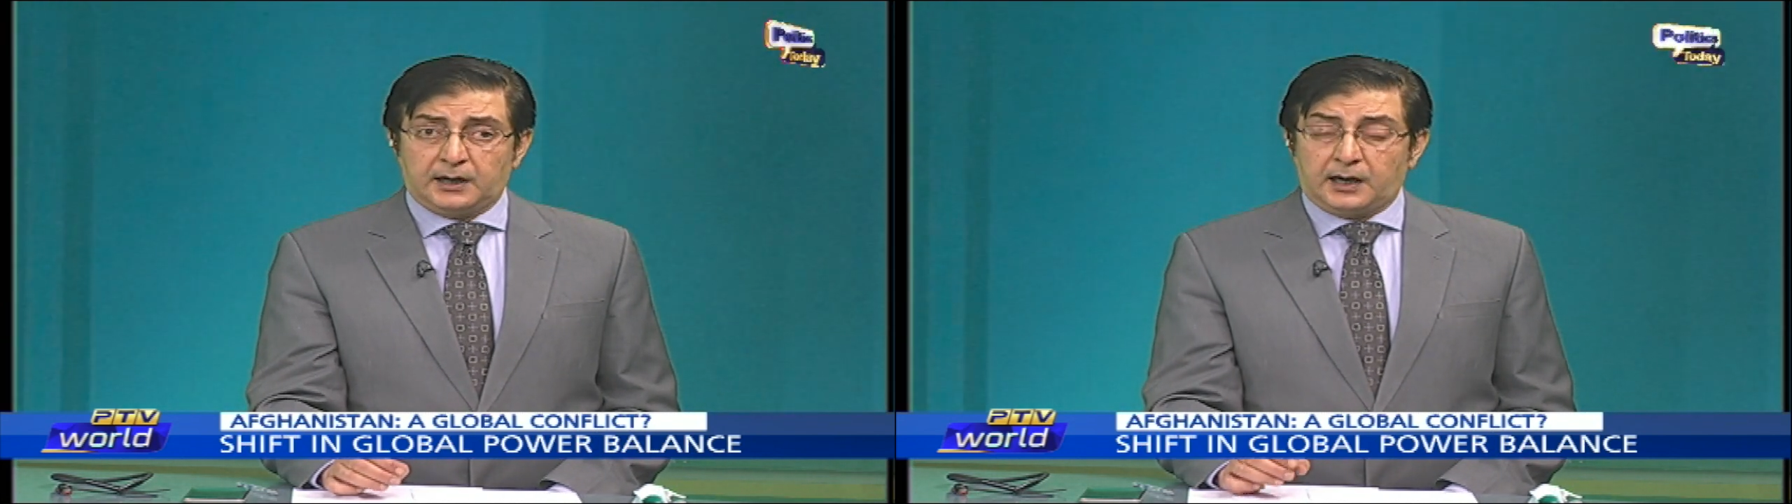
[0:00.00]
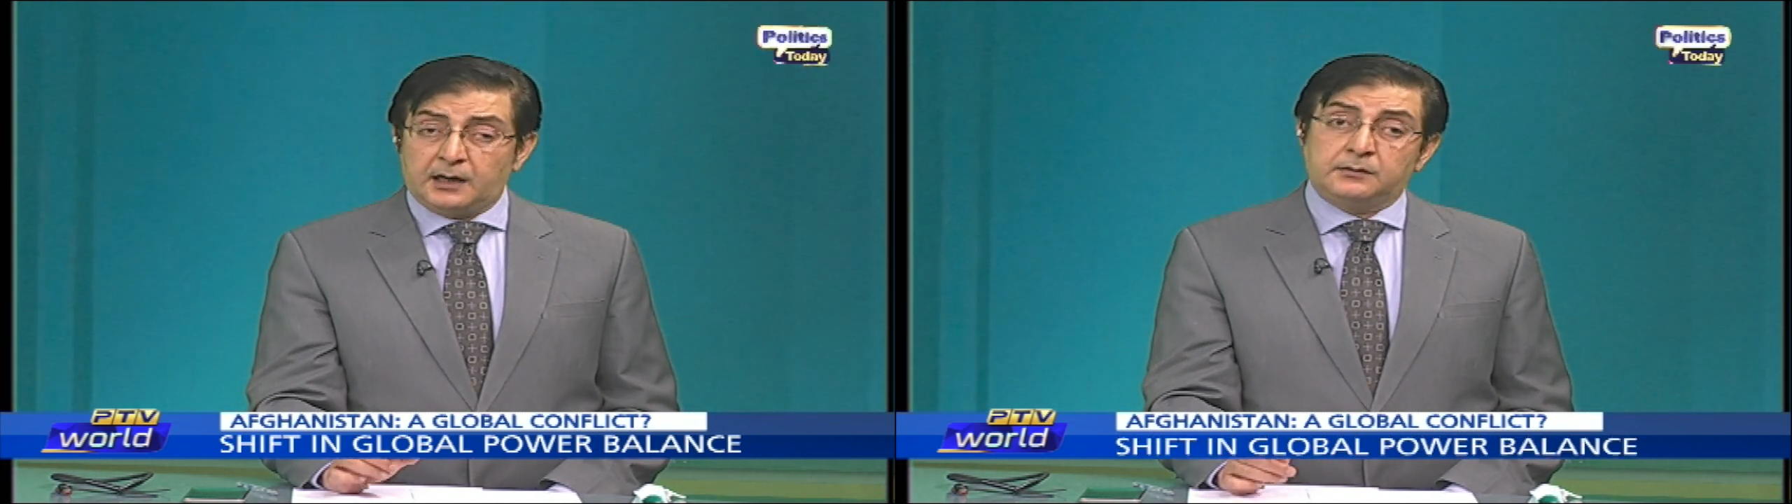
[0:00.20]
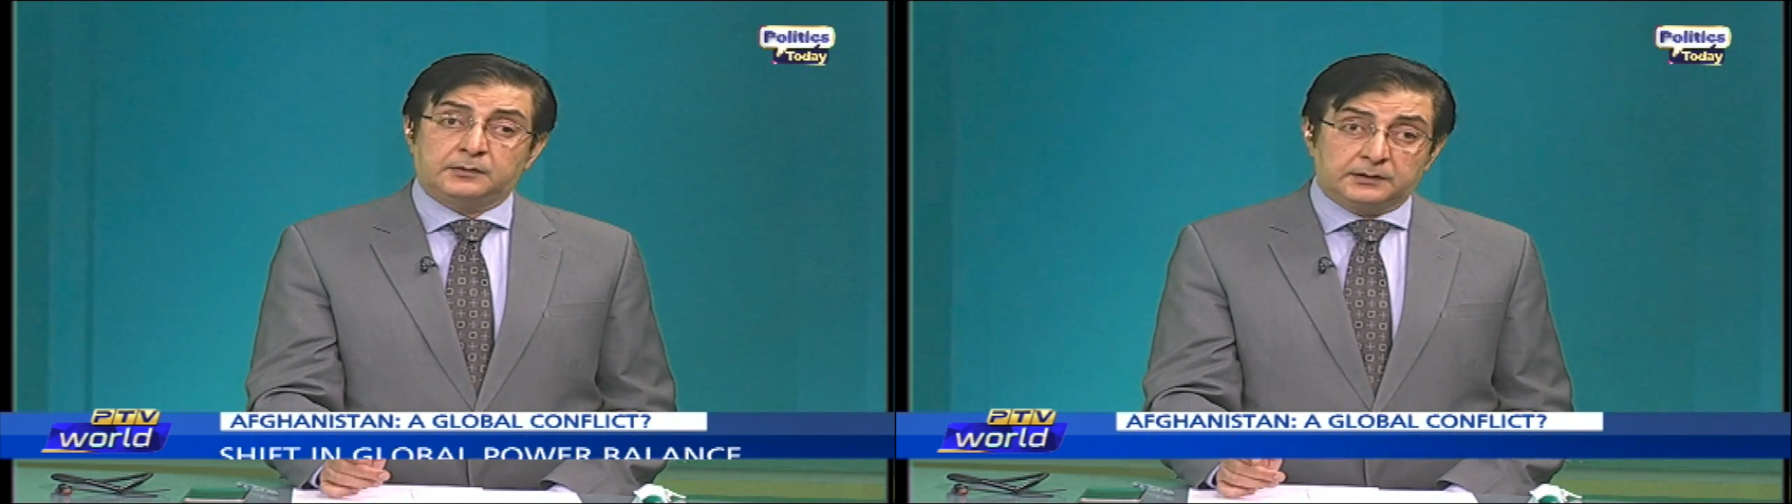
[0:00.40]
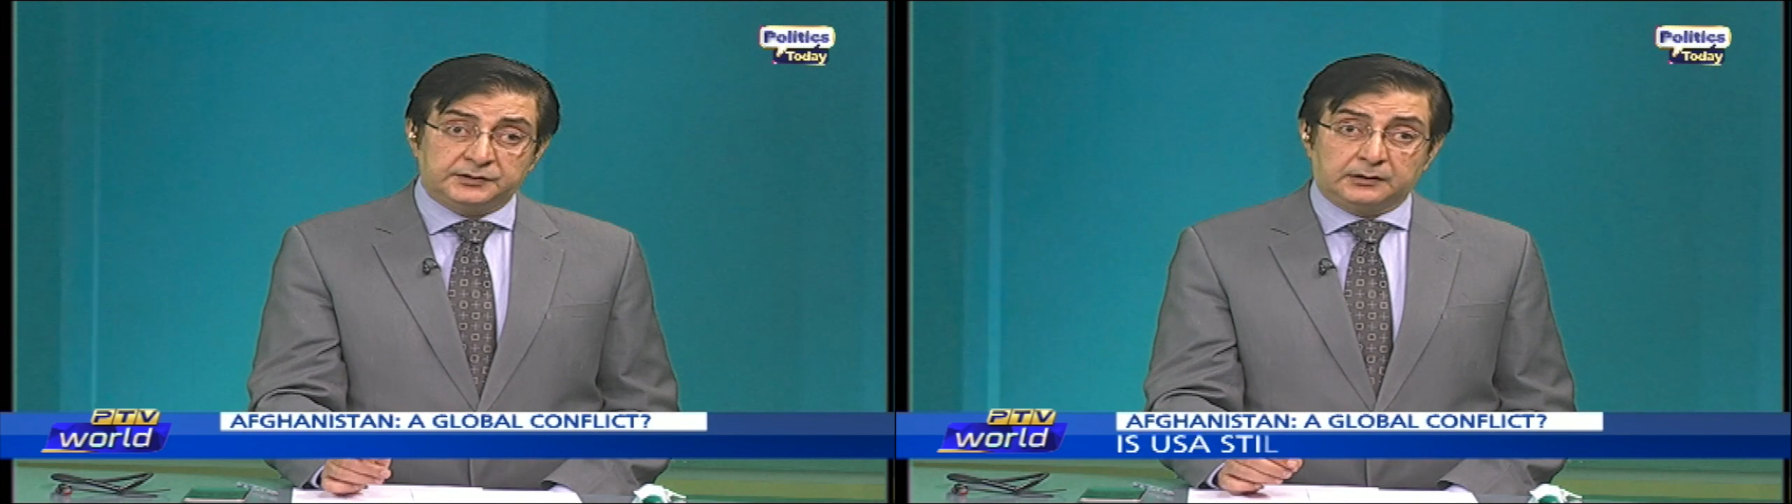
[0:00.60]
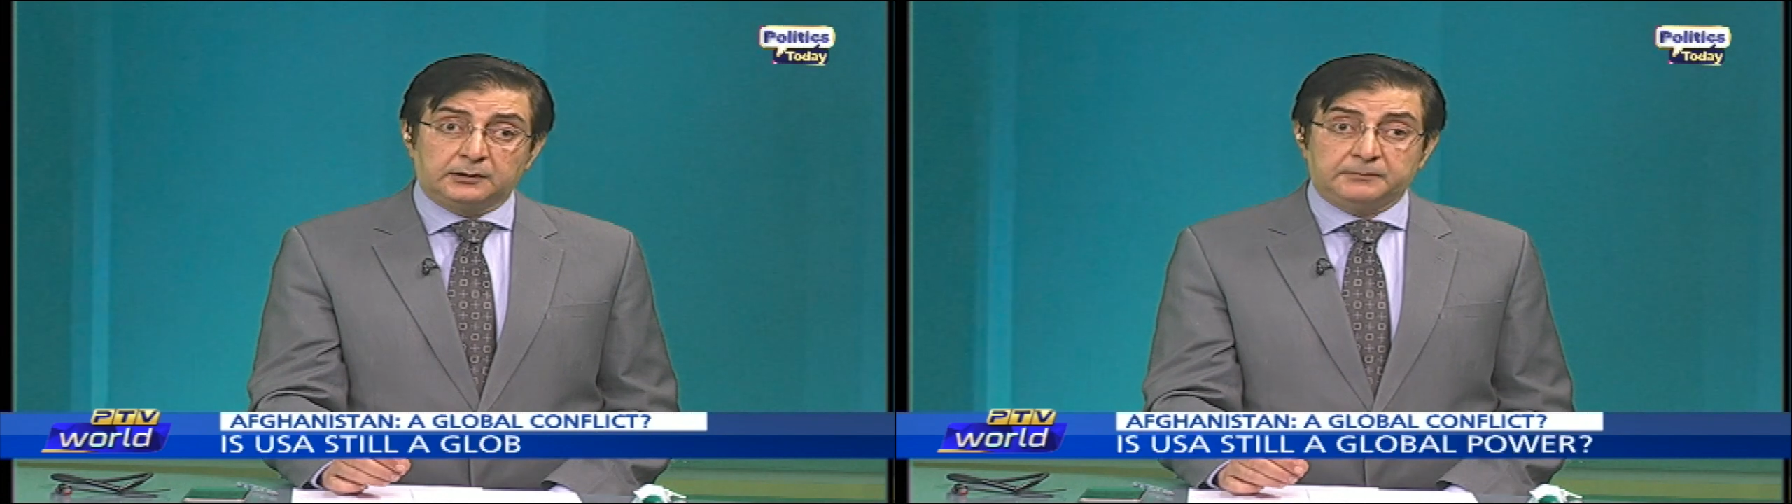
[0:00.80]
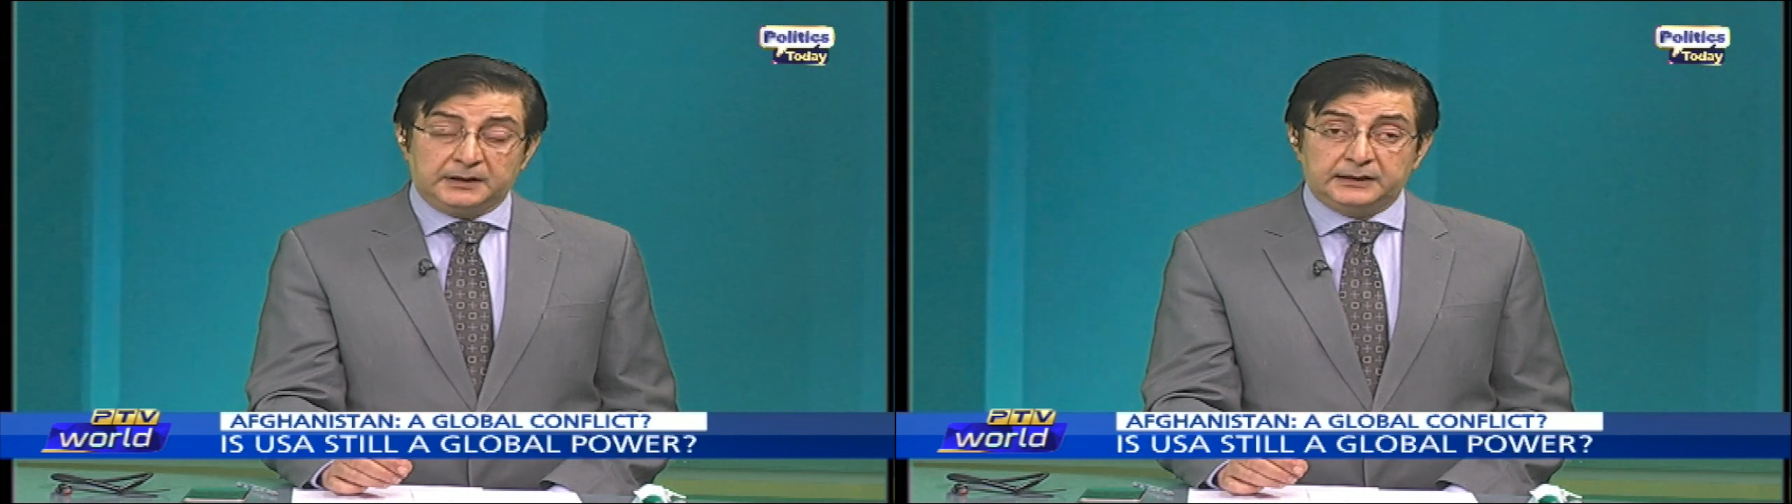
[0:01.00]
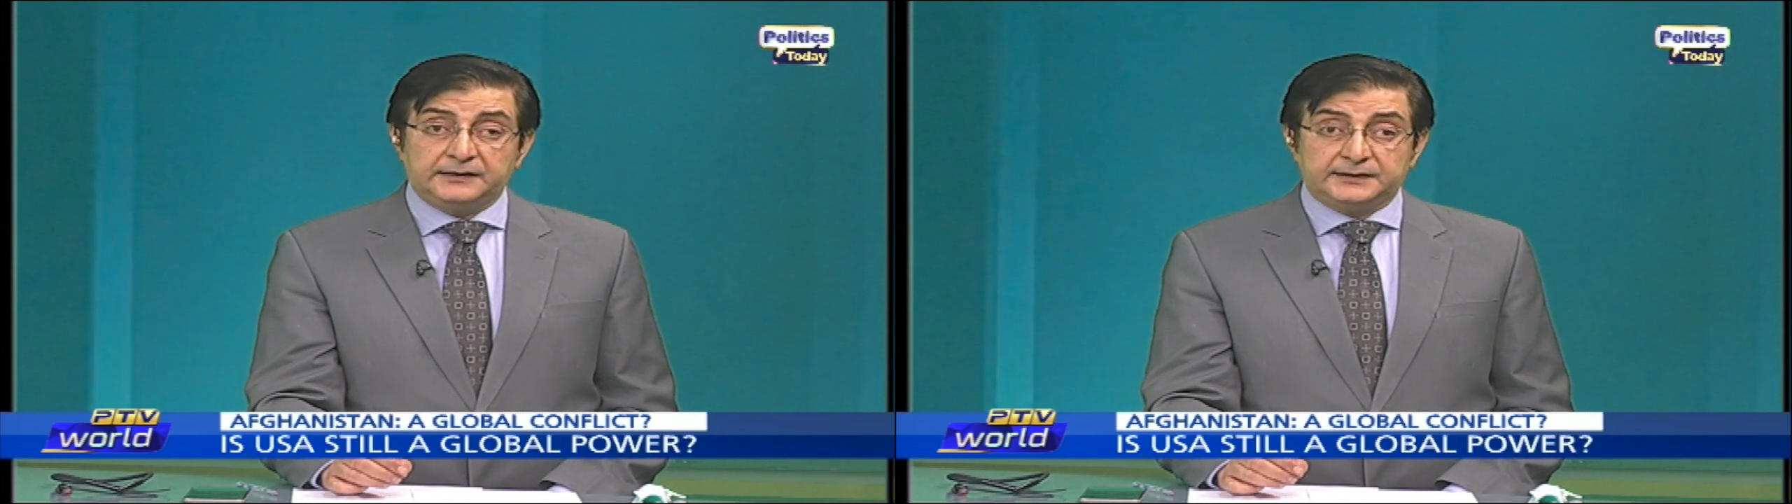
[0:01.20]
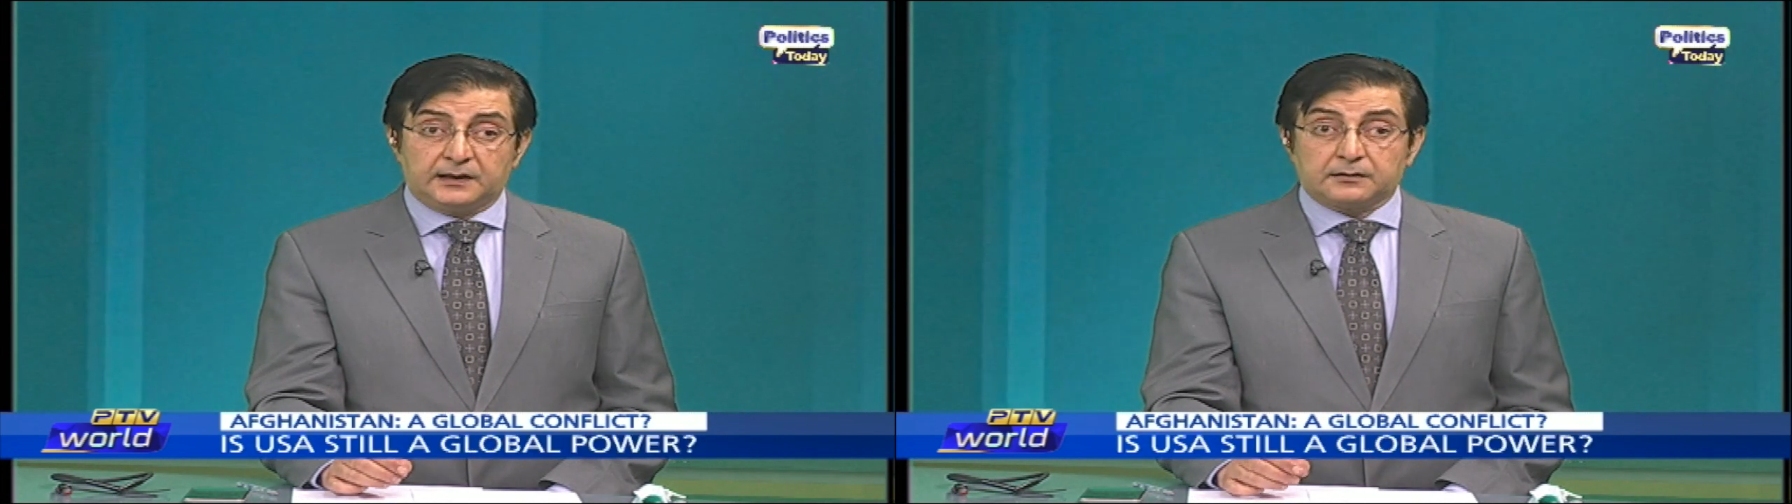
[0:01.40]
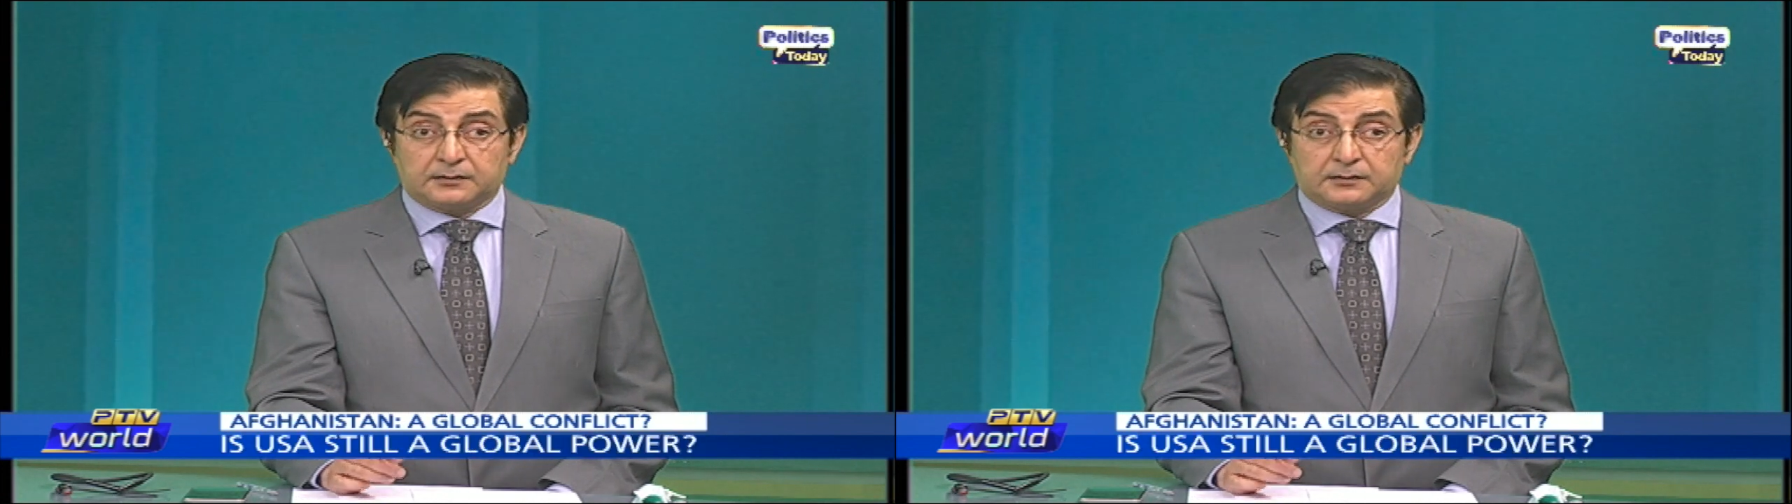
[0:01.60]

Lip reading: And General Milley said